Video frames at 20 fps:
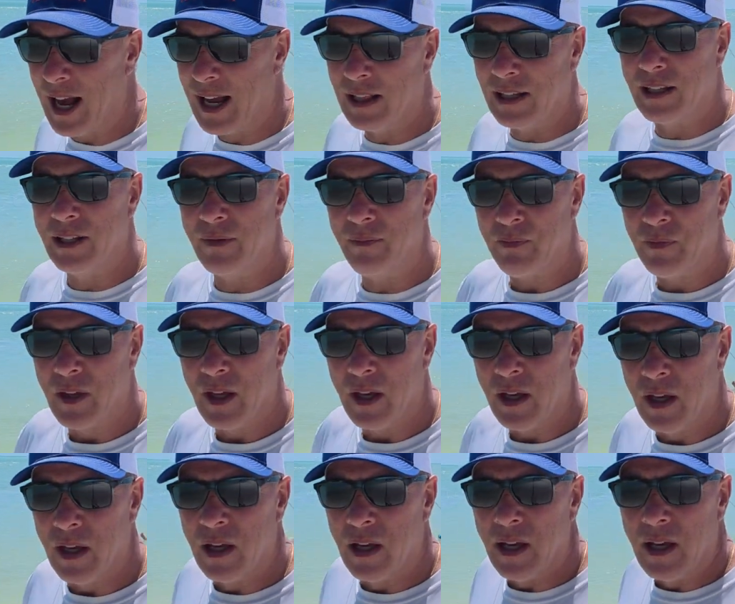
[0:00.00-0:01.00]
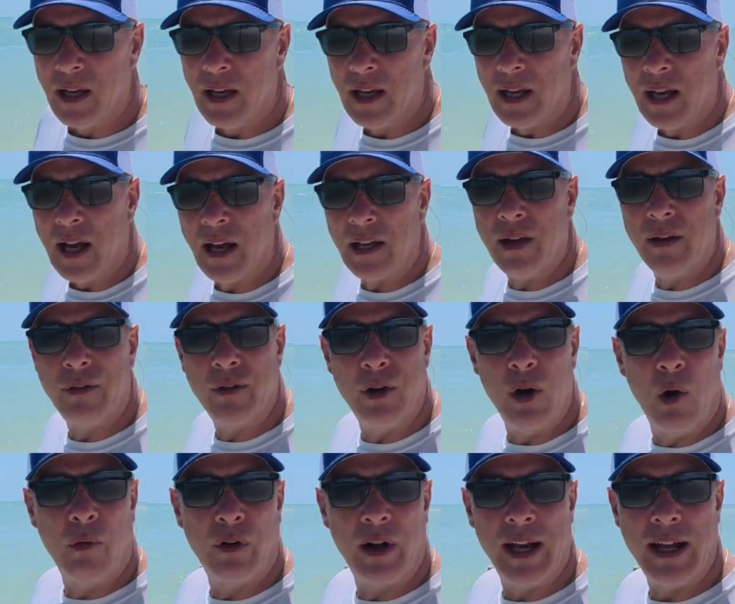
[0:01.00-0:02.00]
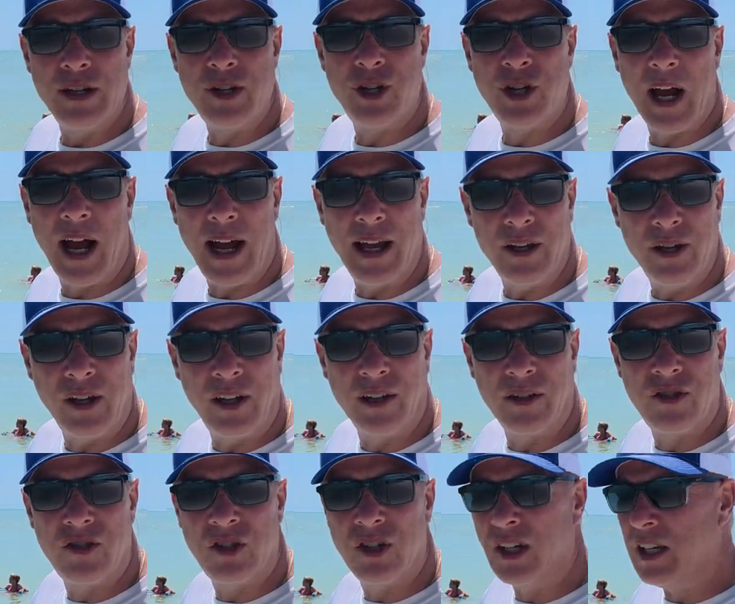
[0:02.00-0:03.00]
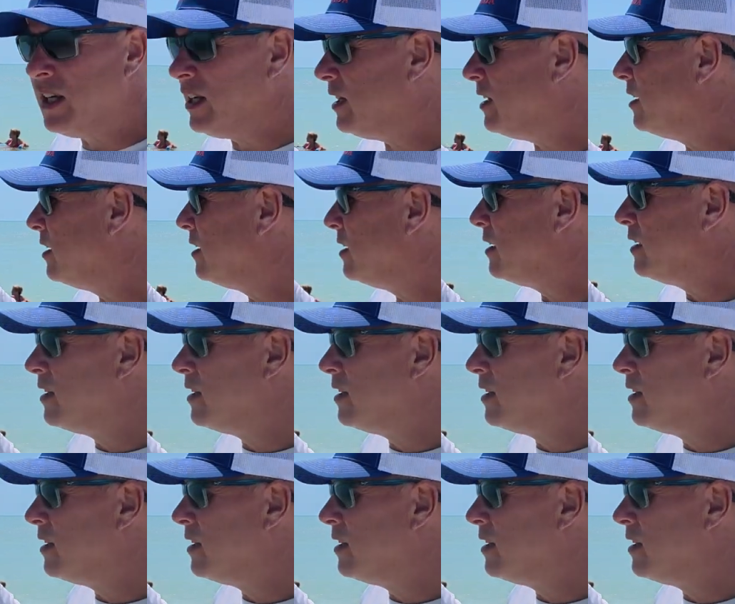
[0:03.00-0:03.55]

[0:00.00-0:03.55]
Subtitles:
Island. I'll give you an overhead shot. You can see